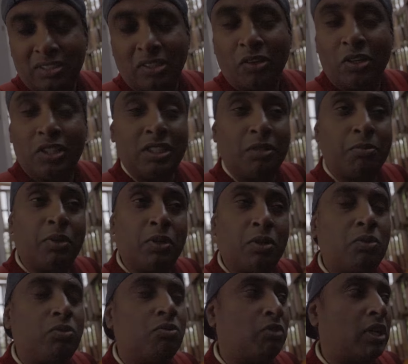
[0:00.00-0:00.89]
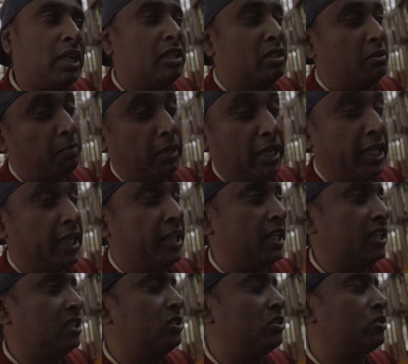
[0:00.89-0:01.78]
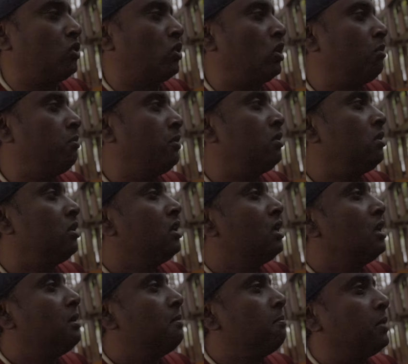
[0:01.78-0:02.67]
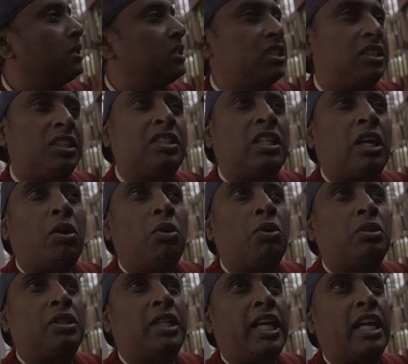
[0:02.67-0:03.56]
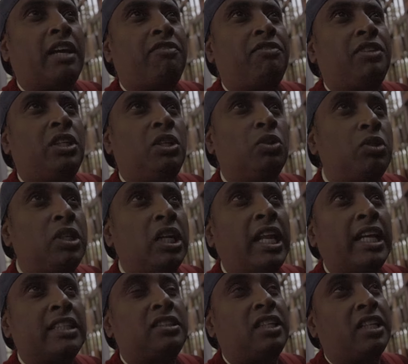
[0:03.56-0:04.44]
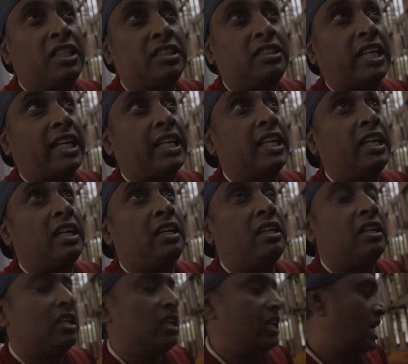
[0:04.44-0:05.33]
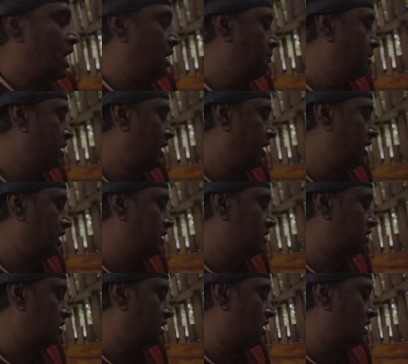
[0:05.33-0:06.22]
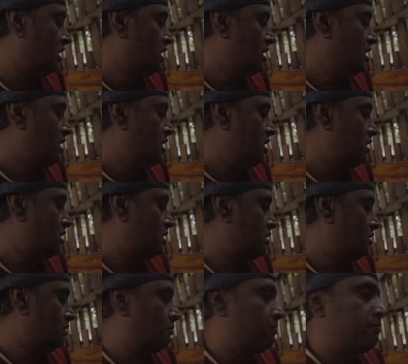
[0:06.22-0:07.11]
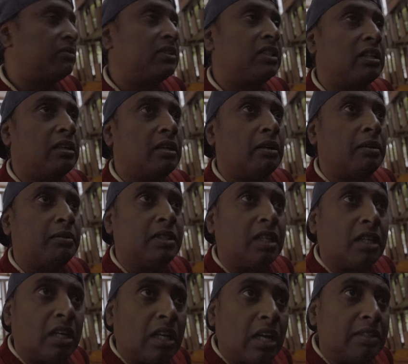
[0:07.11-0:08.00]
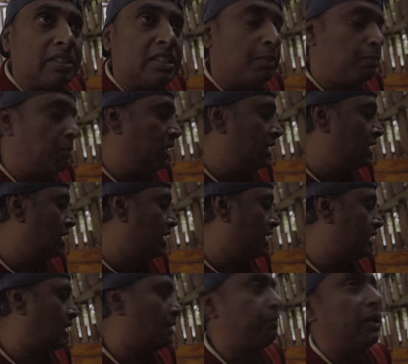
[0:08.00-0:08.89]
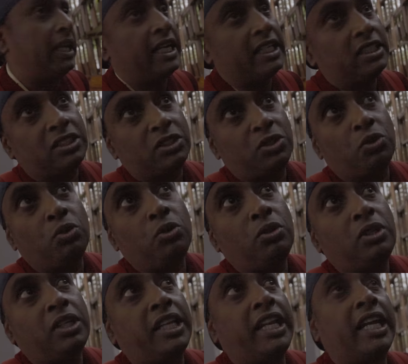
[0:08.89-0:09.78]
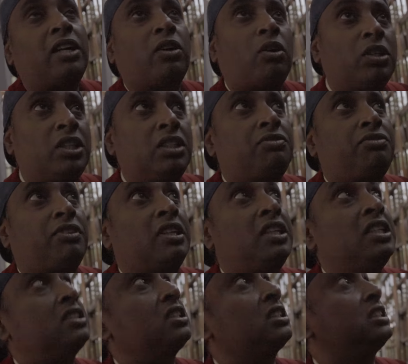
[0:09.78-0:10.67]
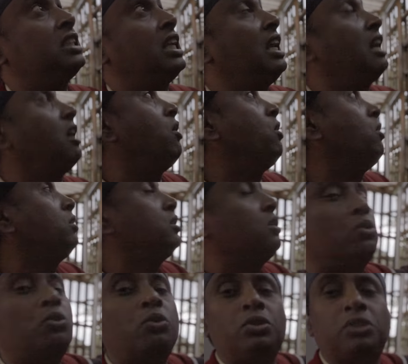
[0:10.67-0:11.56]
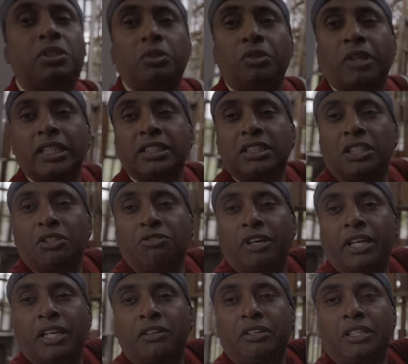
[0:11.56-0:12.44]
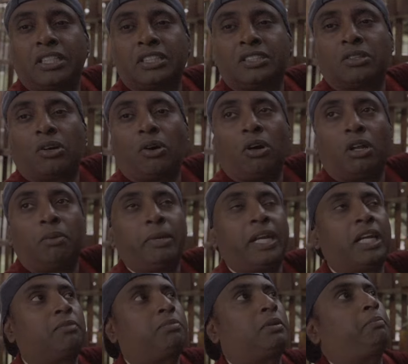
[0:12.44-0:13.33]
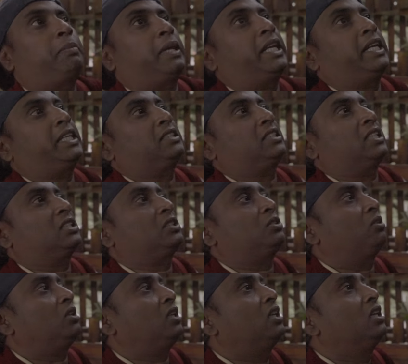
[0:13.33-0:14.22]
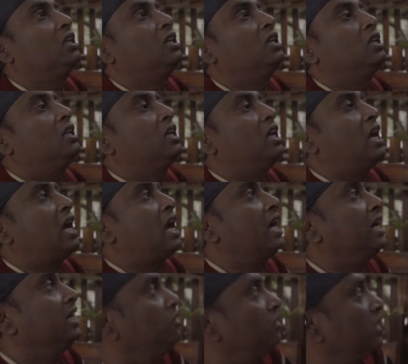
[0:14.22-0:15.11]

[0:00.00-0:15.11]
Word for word: knowledge about what the pallet trees is all about, but this is how they have utilized the recycled, I mean I can say uh, uh, the shipping related pallets to create all these furniture. All the woods you can see there, it is all made up of pallets actually. And you